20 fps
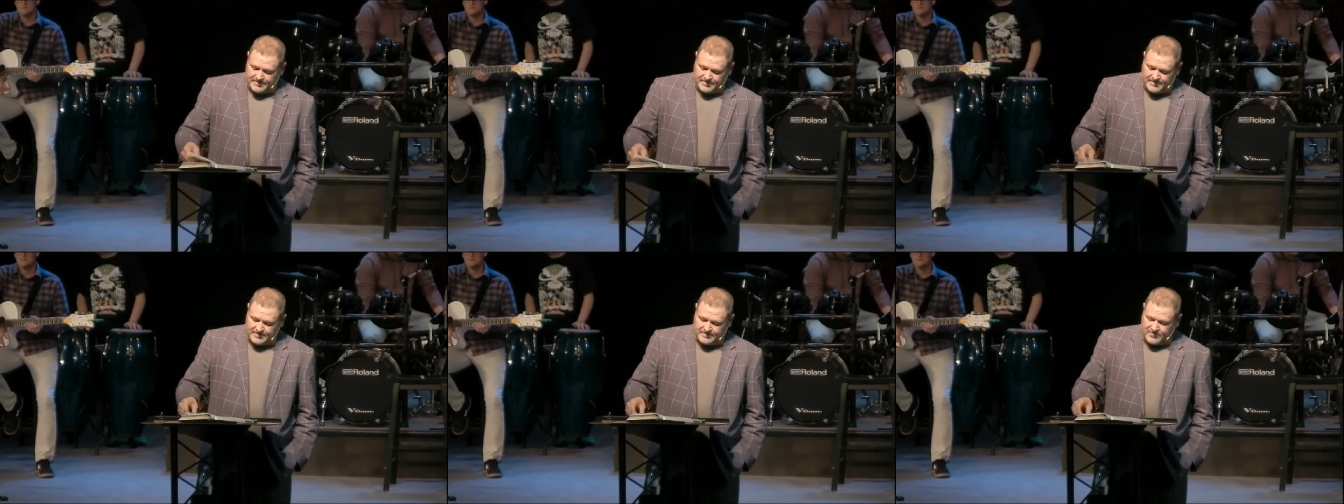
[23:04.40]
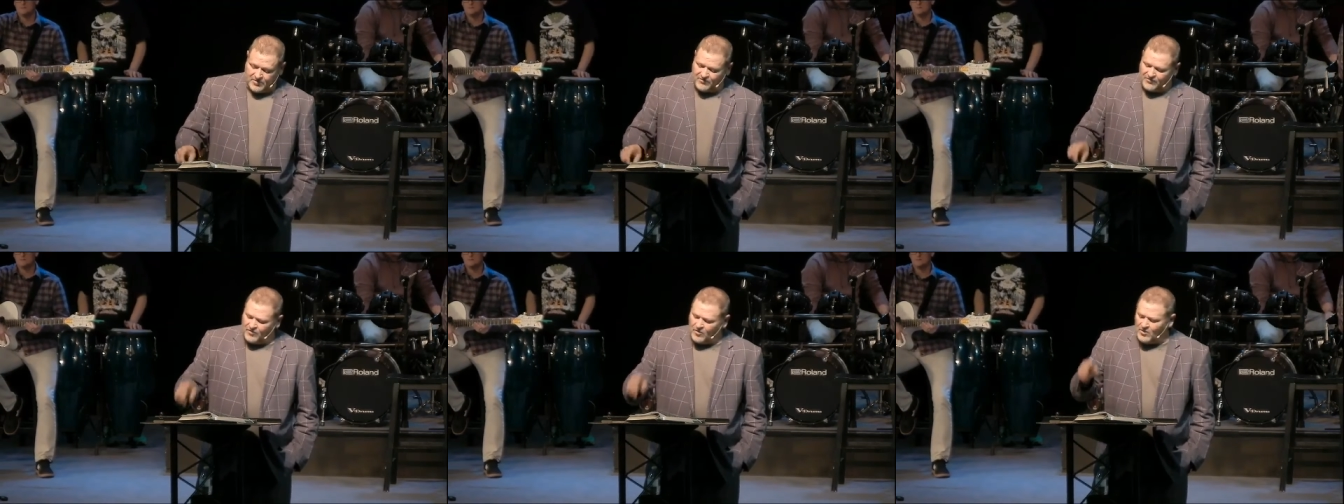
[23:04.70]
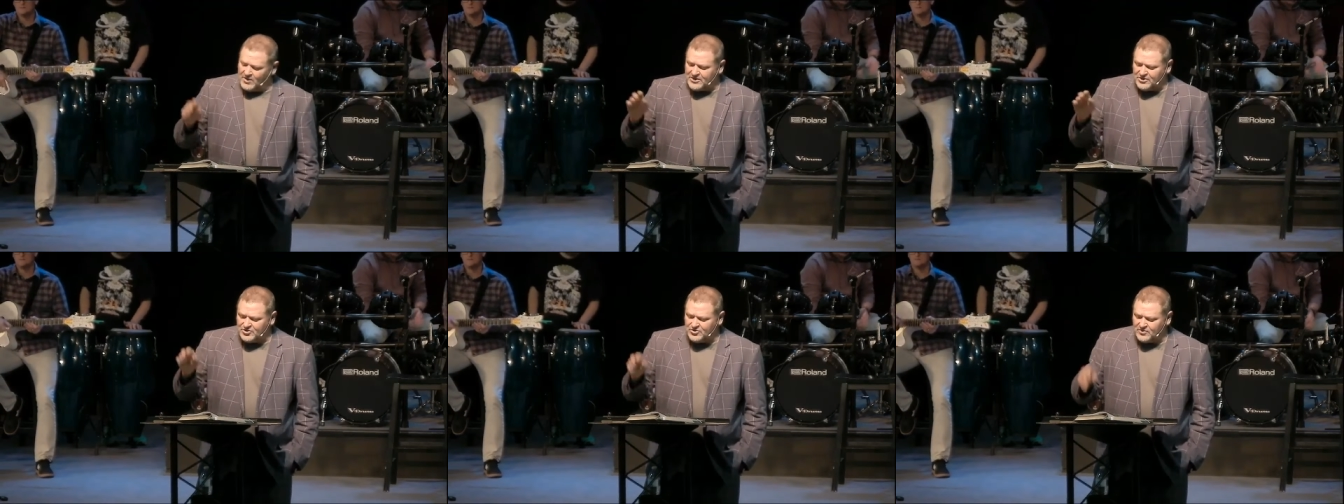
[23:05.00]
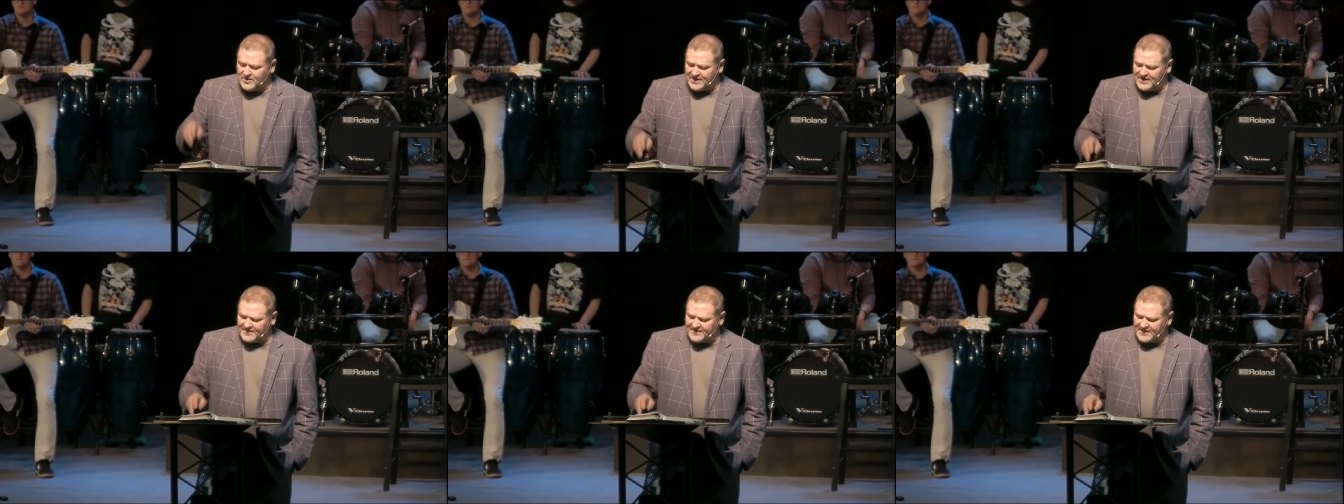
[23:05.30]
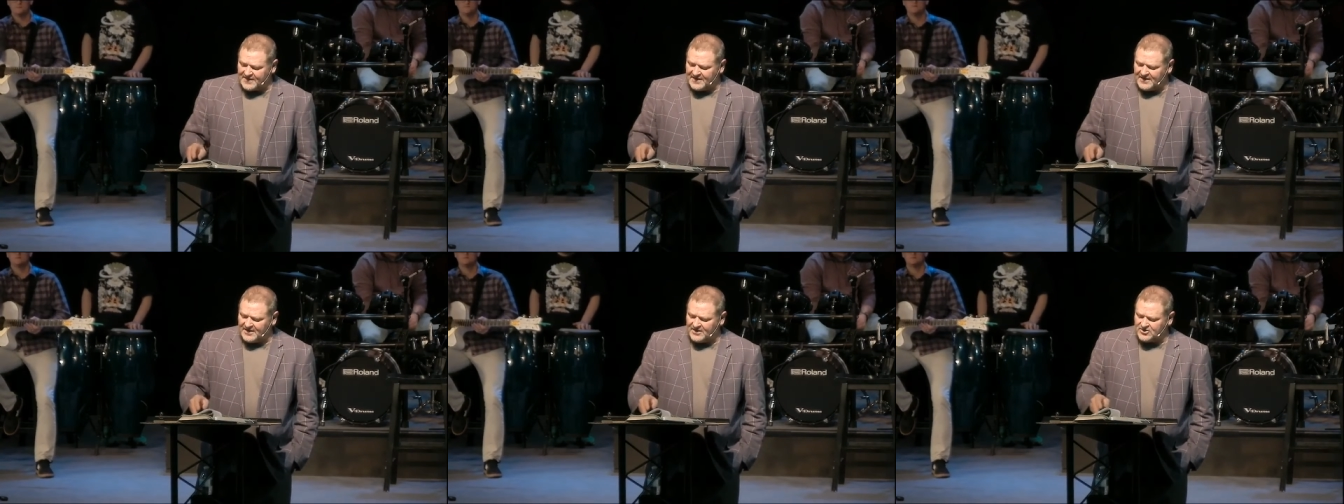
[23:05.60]
Before we do
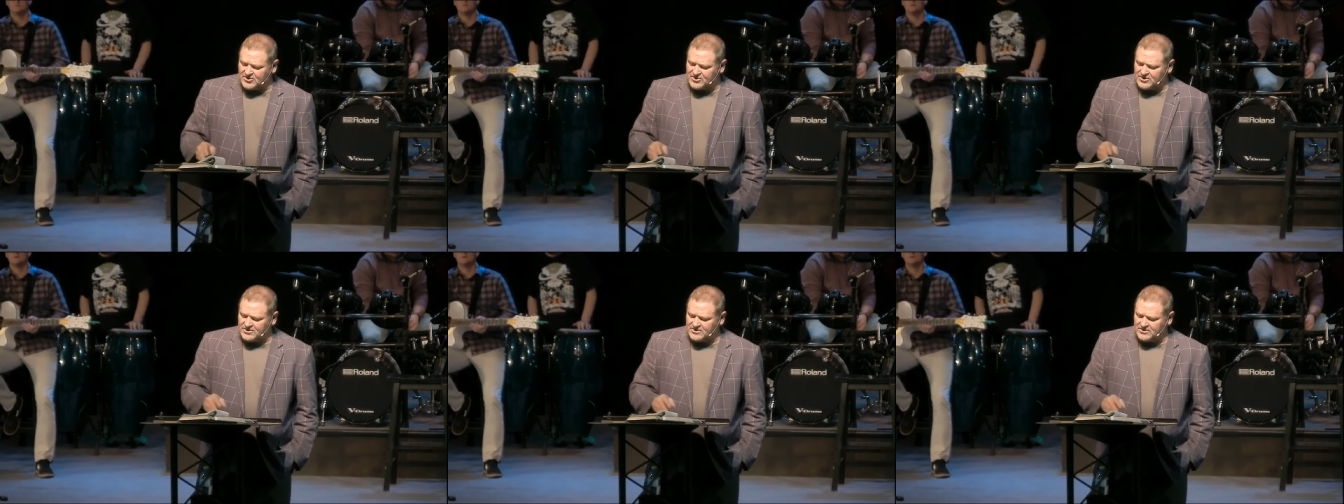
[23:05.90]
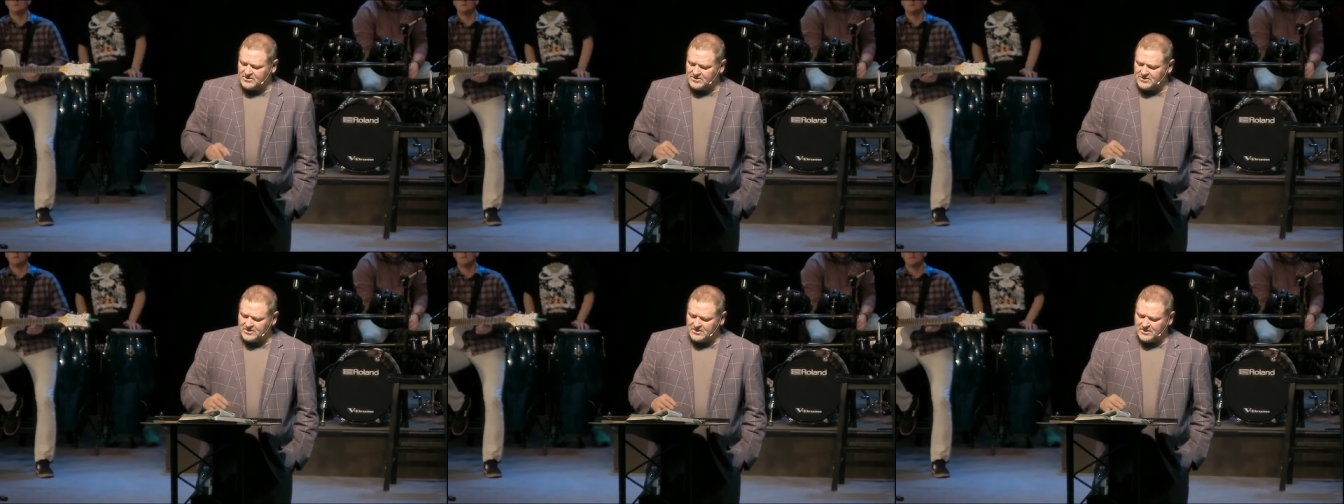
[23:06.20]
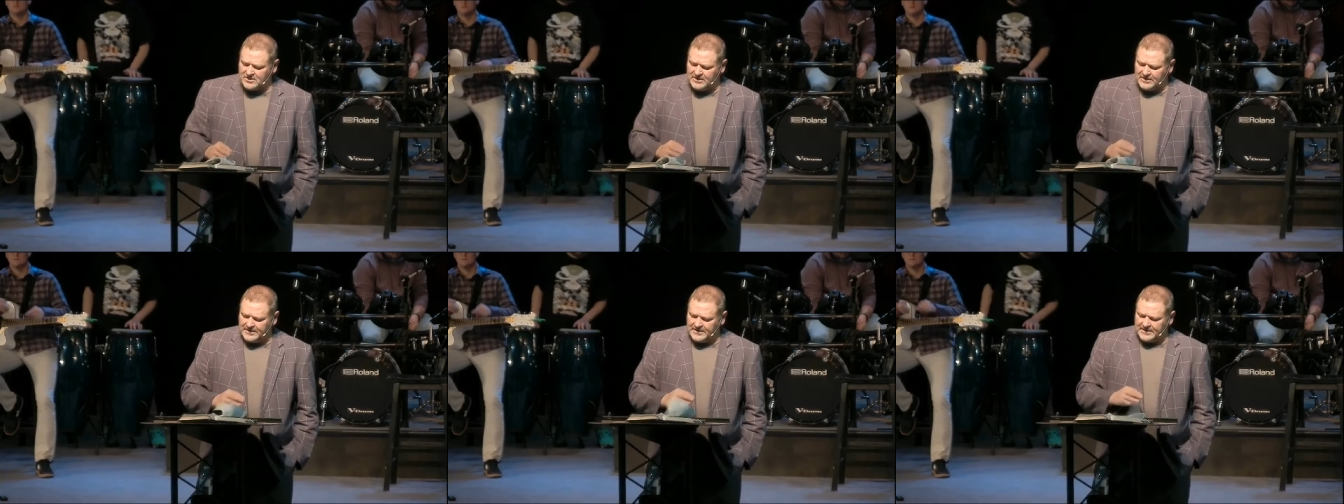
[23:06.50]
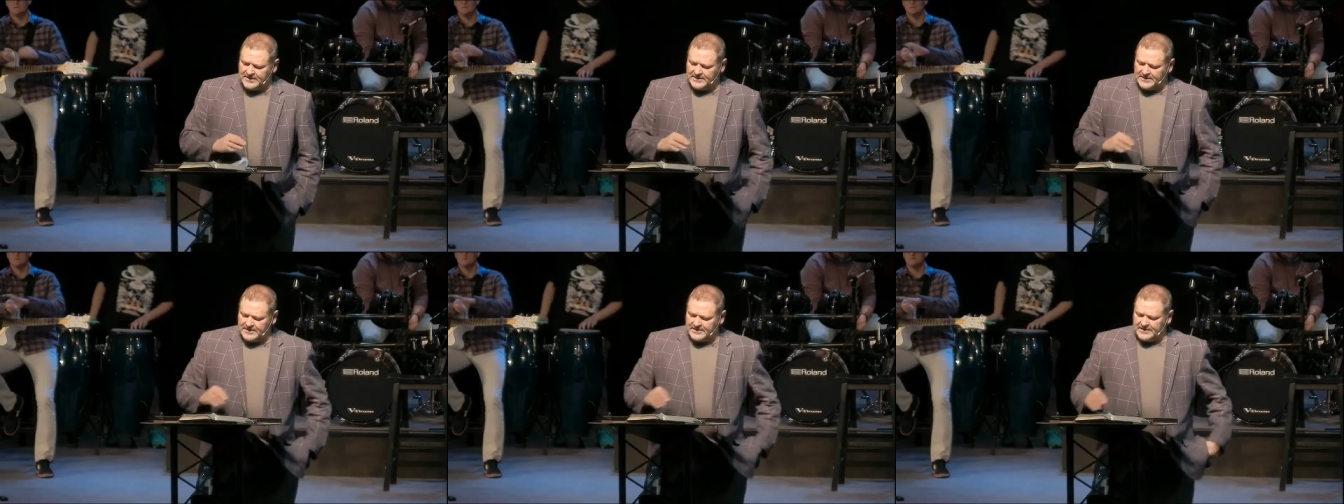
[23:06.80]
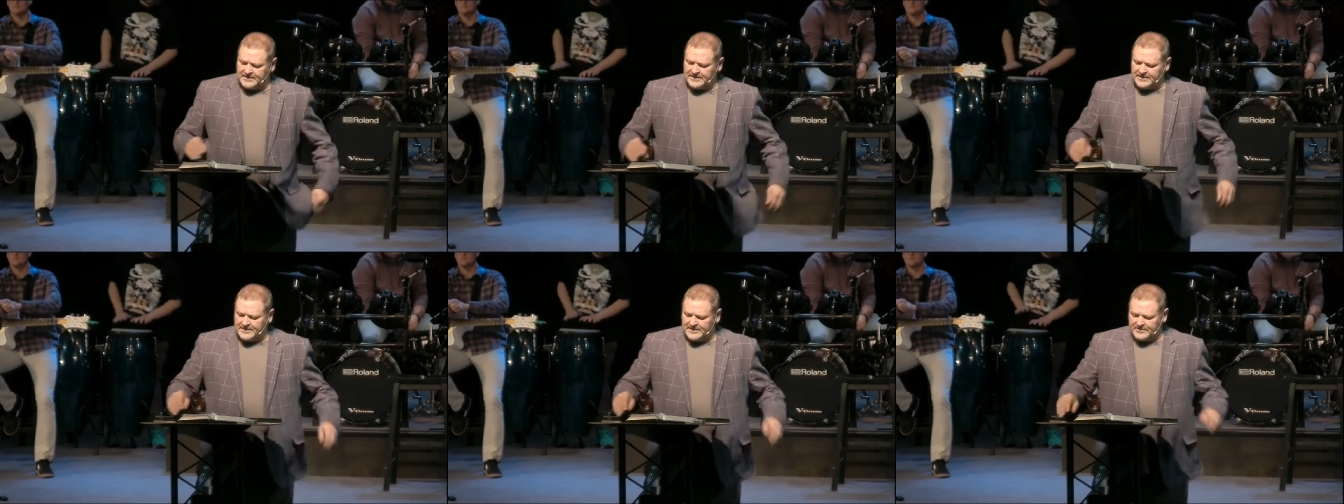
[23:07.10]
anything else,
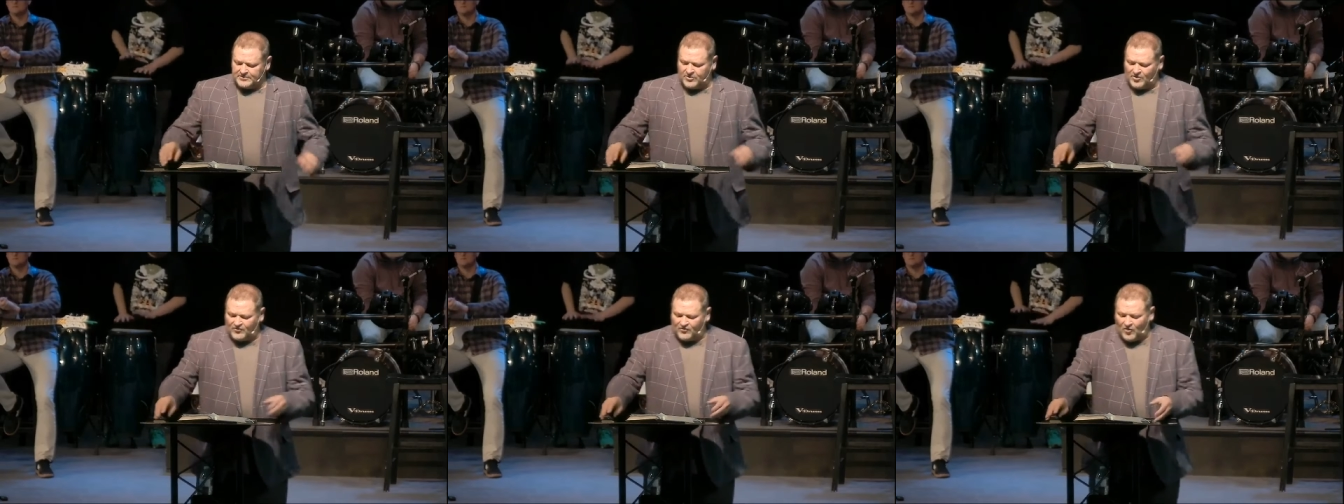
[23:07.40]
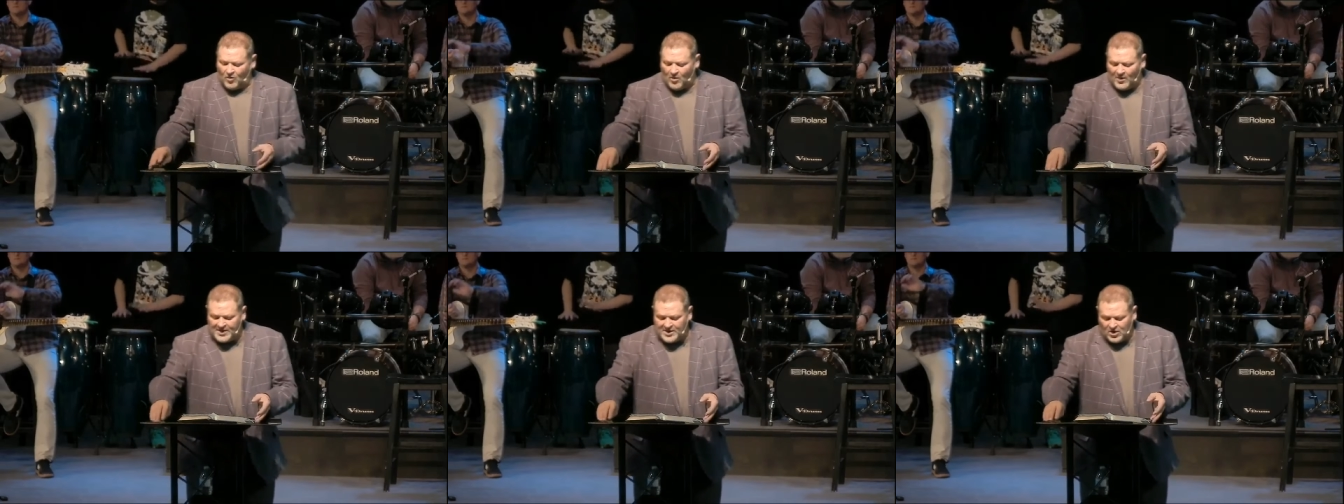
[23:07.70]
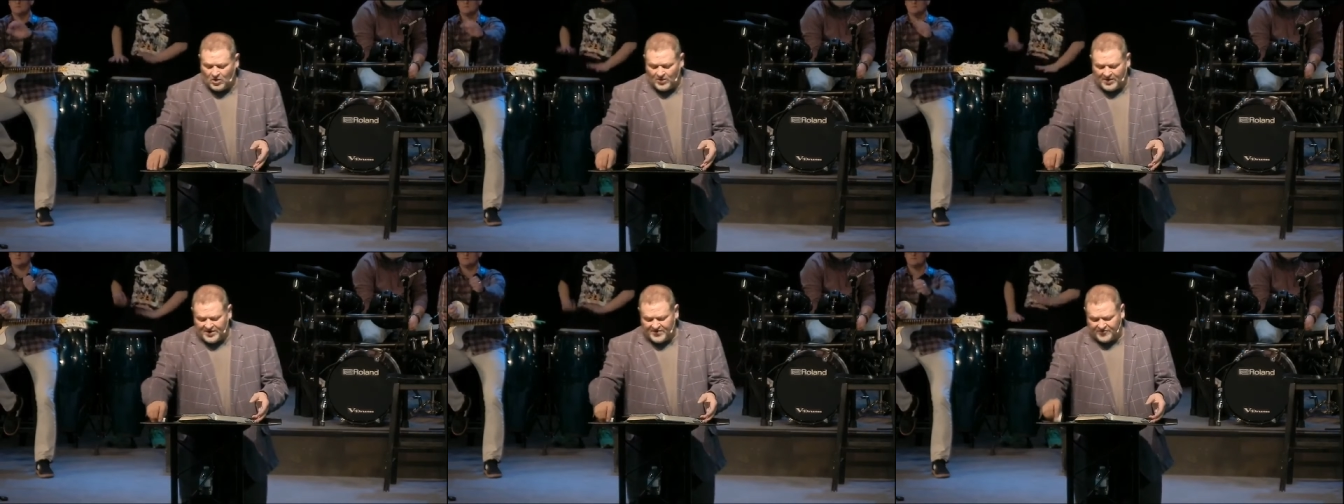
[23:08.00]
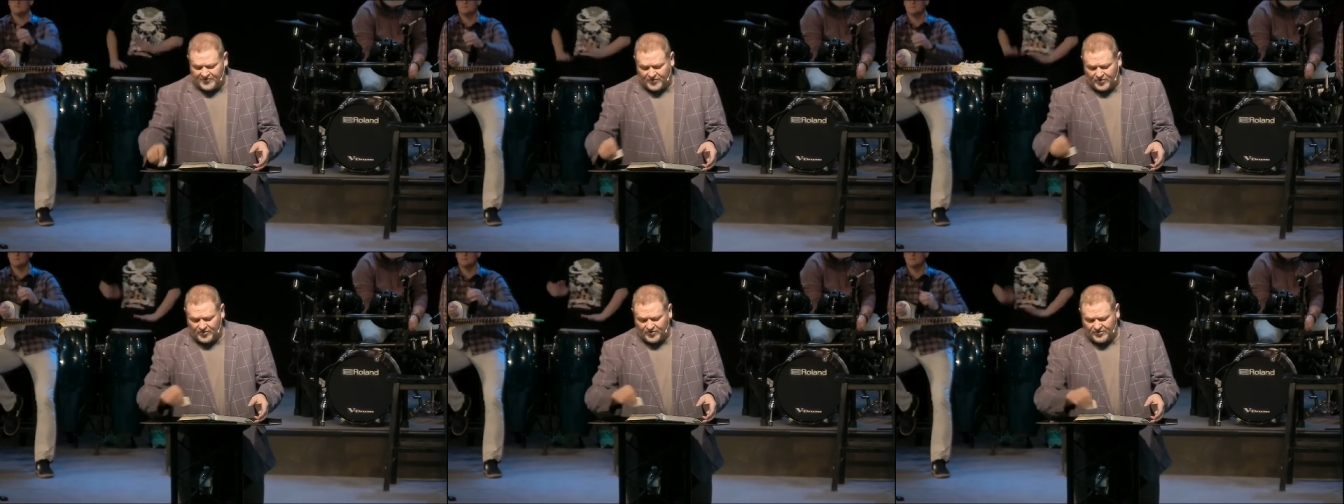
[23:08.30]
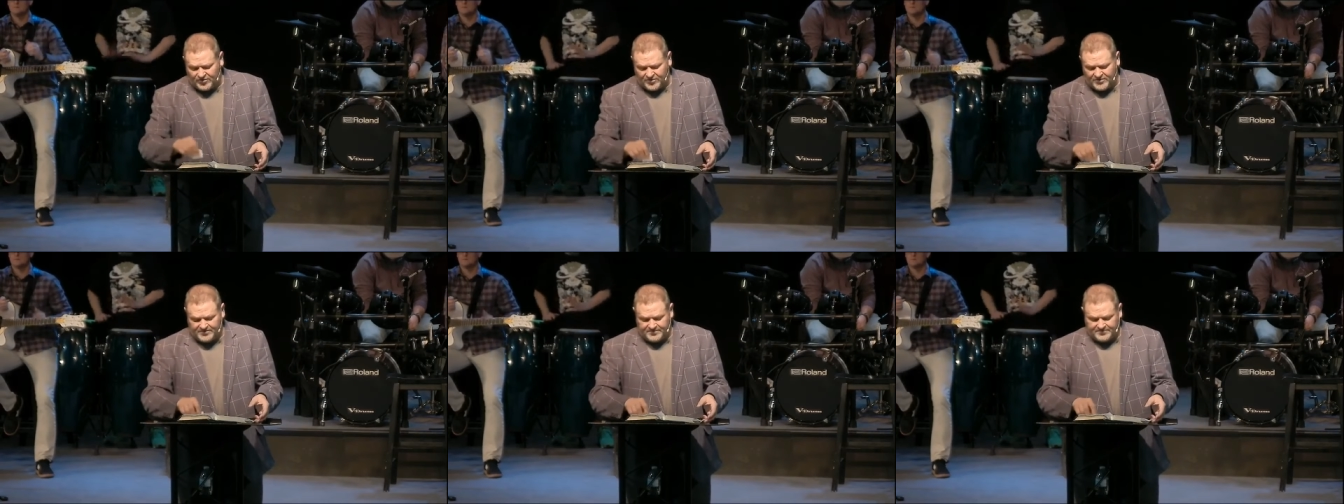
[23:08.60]
before we go any further,